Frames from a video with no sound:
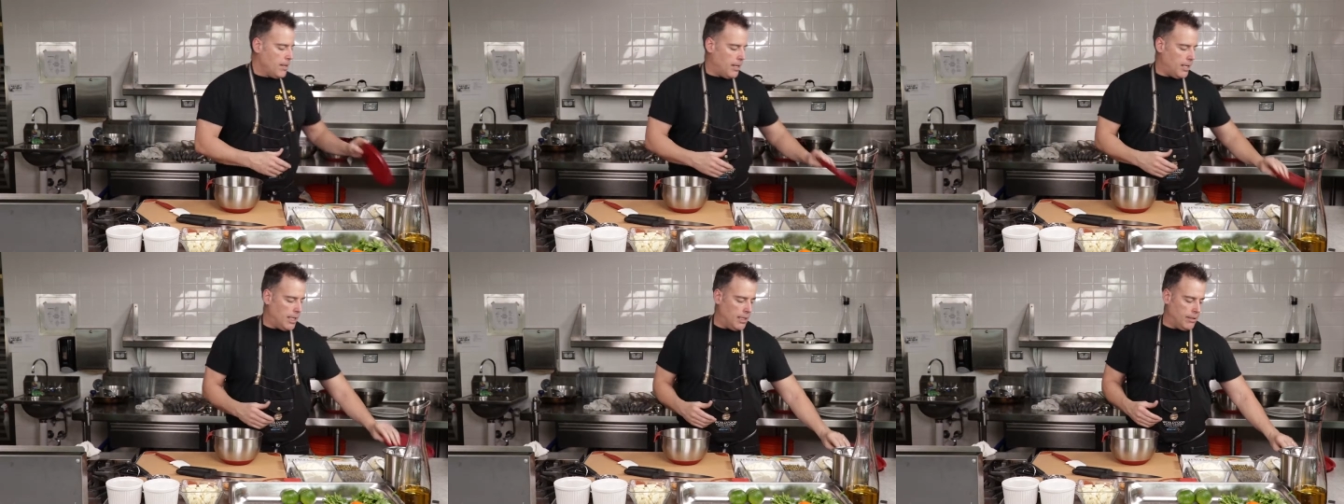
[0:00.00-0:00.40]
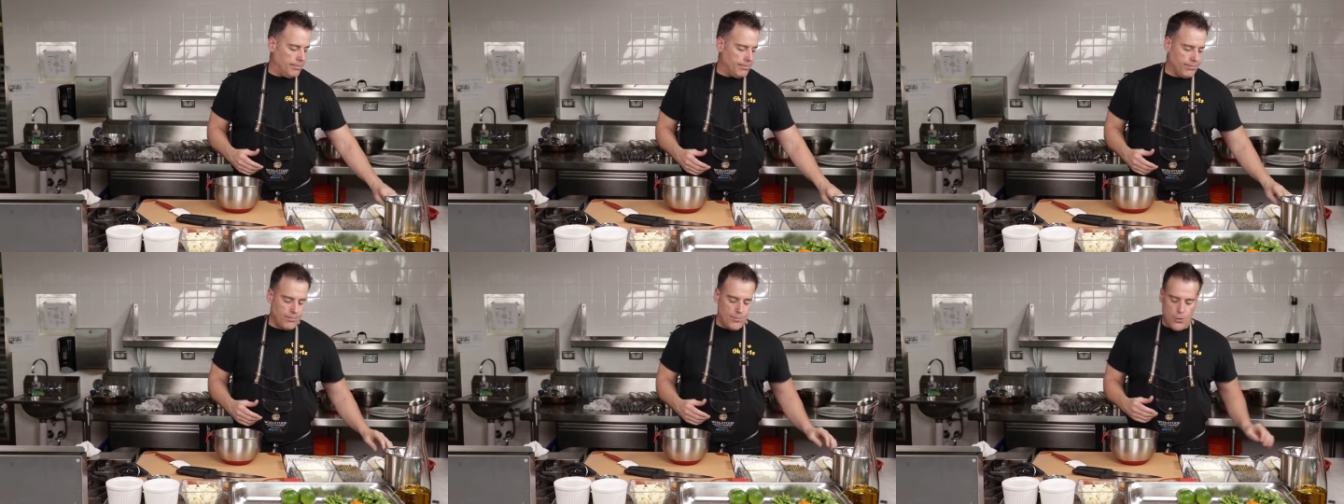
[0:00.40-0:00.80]

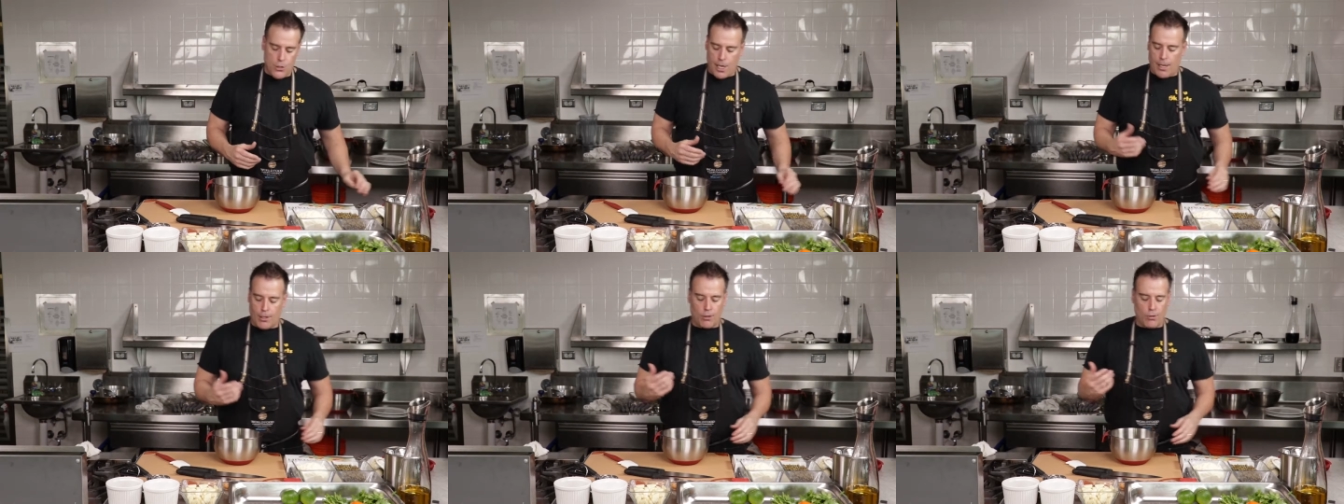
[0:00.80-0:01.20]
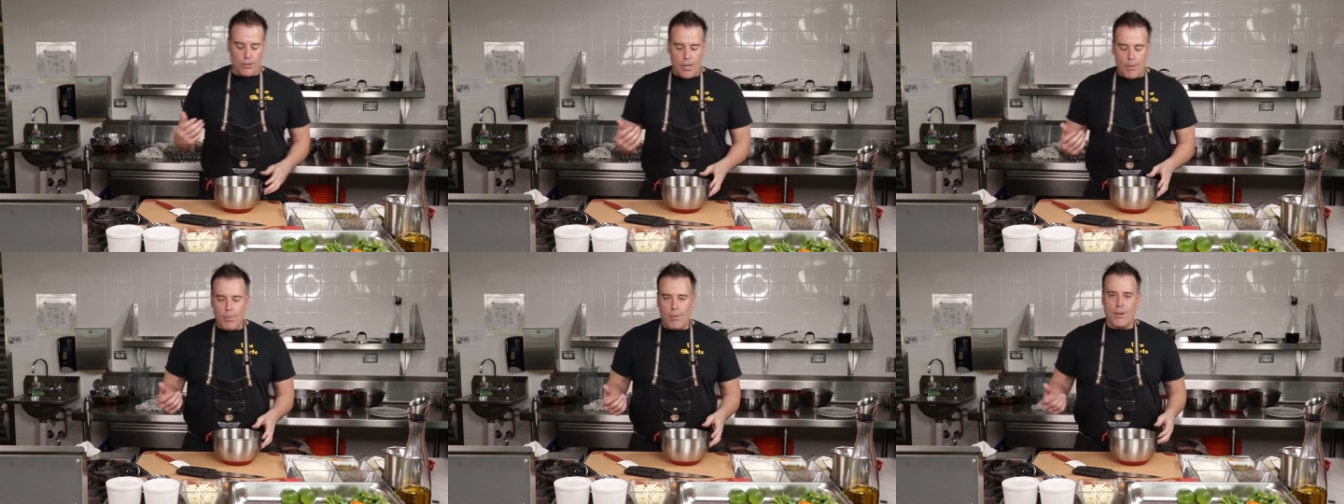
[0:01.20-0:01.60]
I
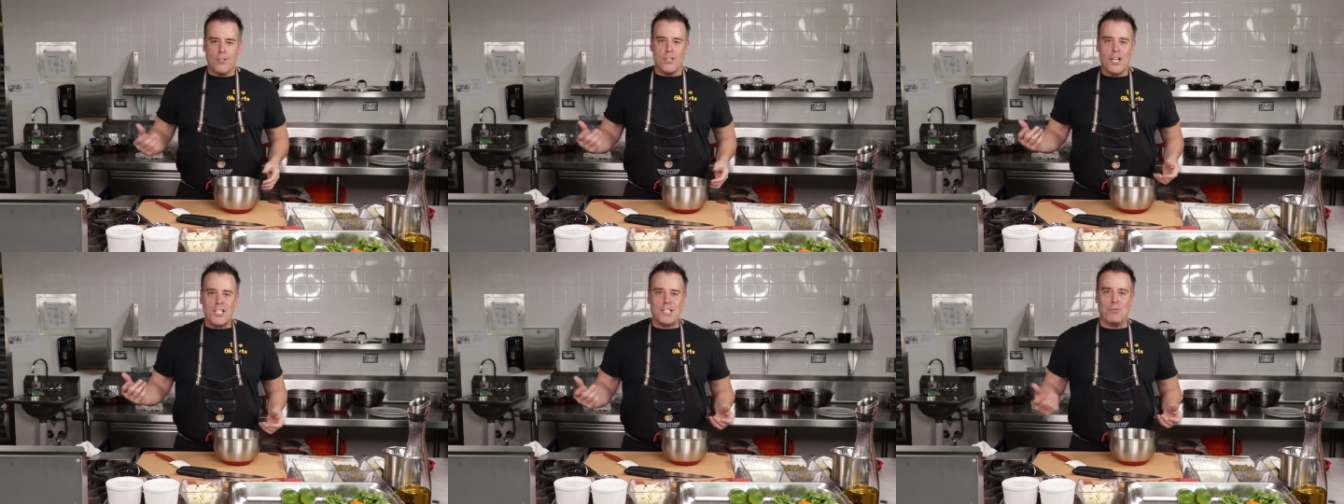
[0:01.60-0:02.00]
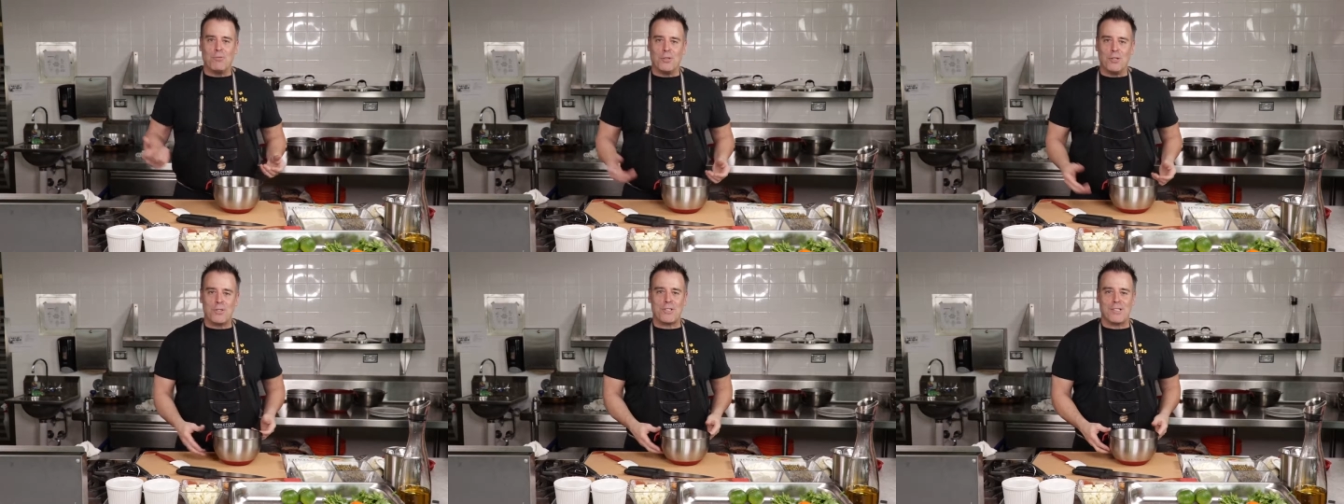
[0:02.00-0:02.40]
grew up on Justin
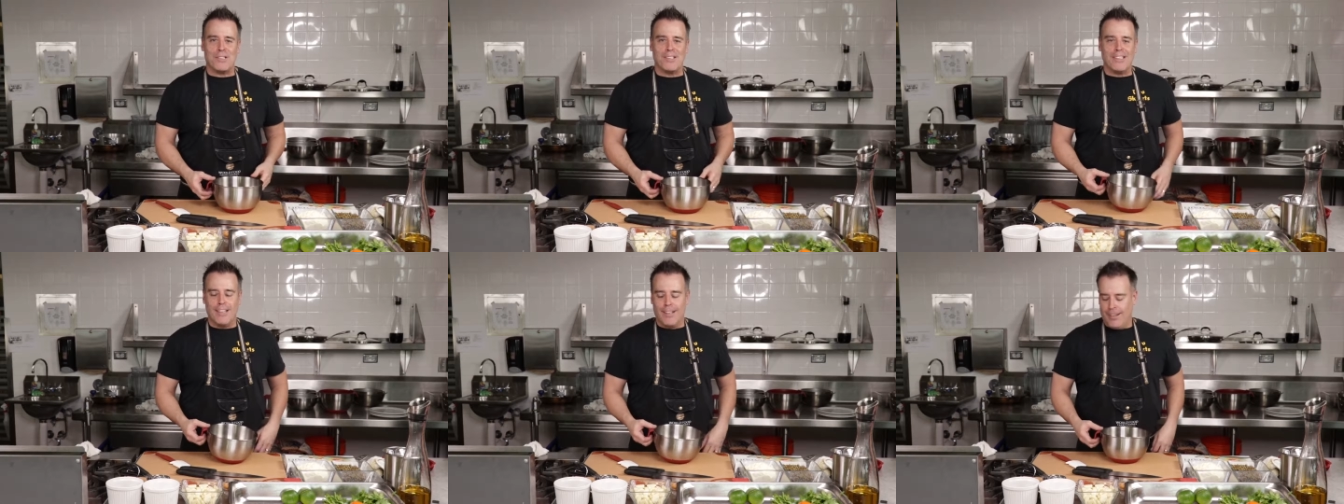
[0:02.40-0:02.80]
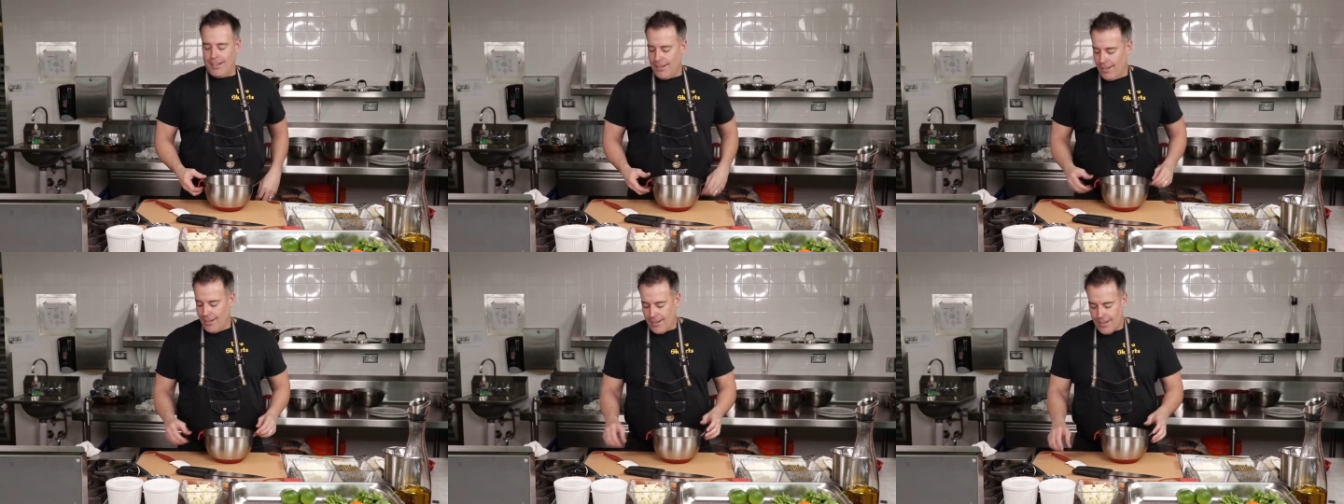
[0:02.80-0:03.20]
Wilson.
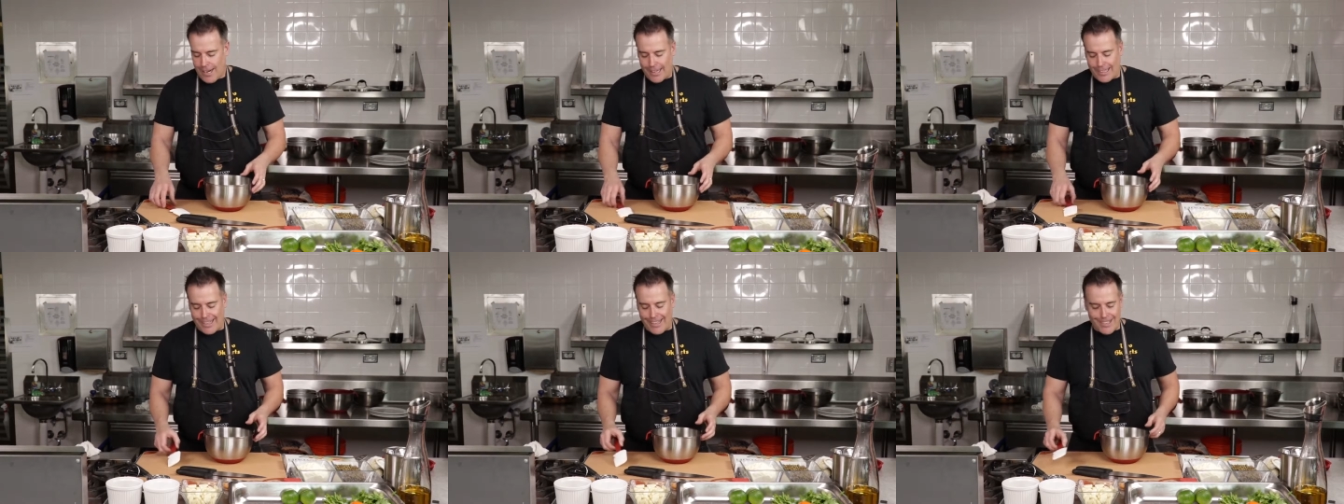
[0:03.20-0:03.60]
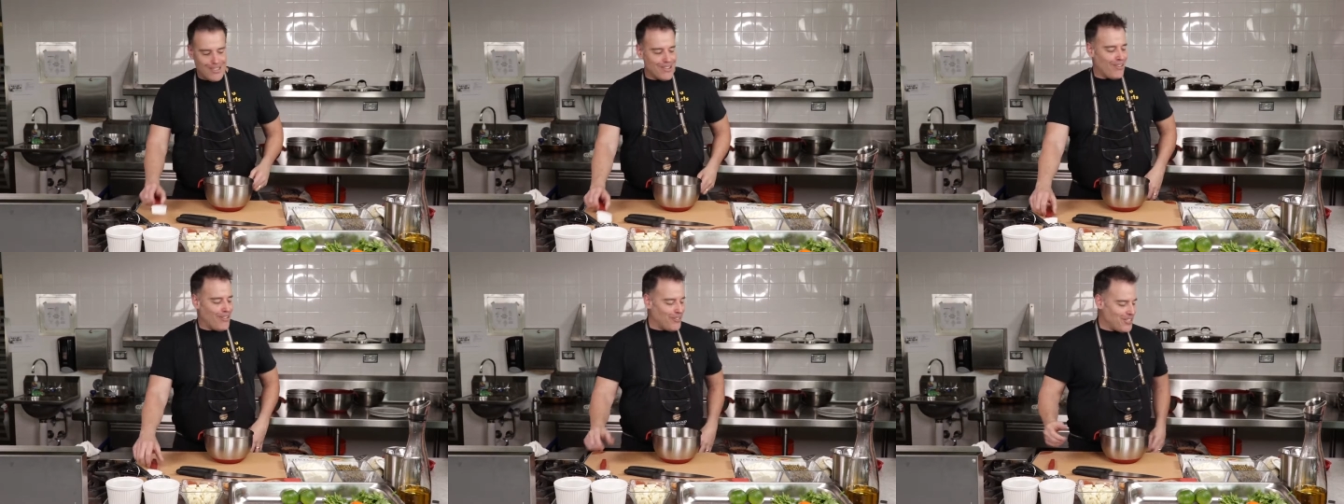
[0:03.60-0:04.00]
I
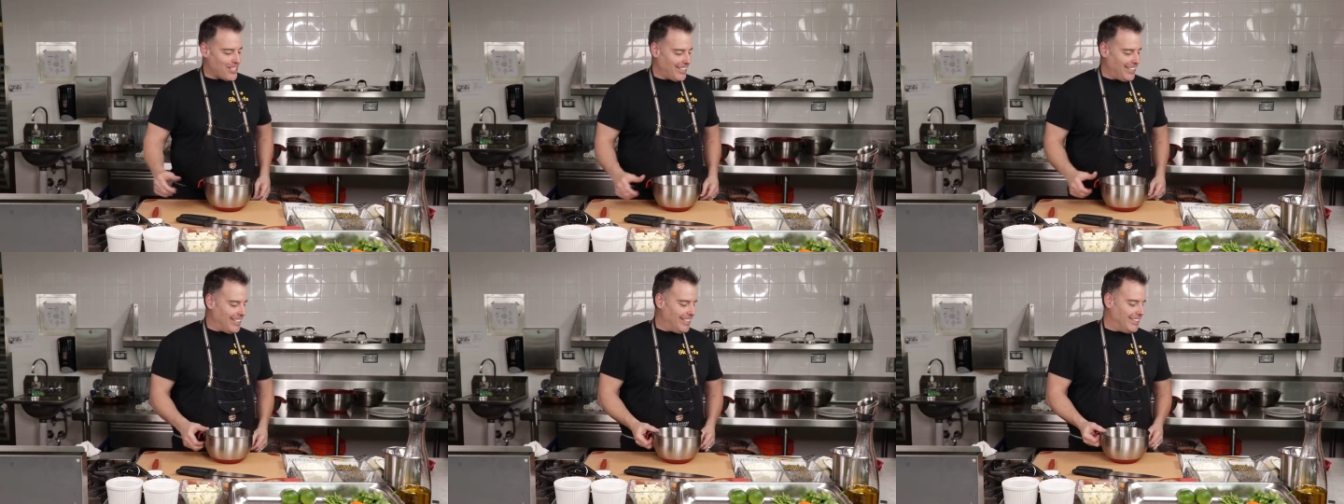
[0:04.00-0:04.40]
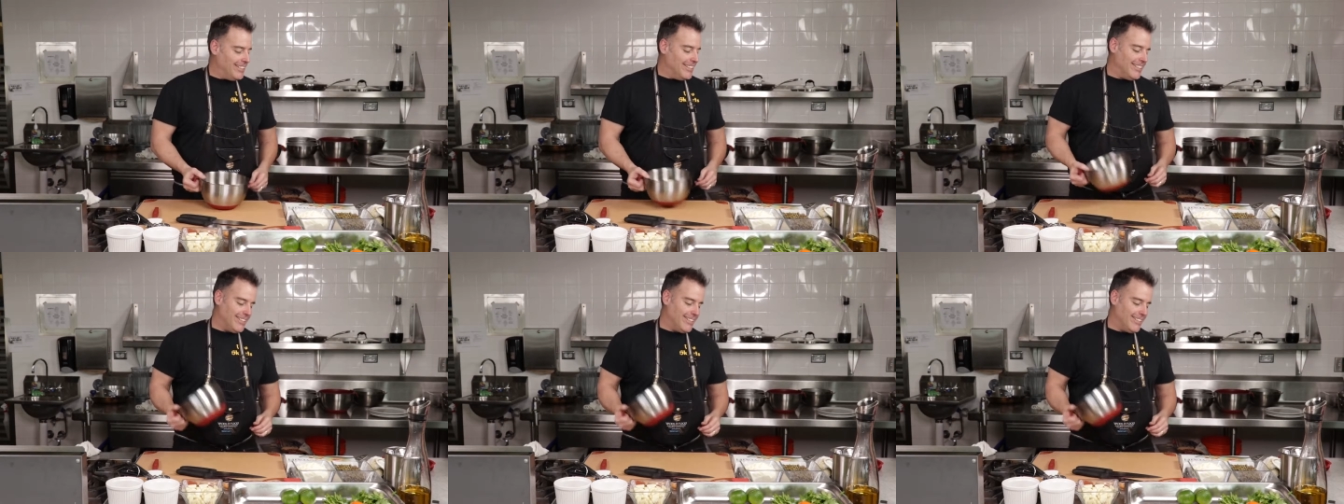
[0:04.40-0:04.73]
guarantee,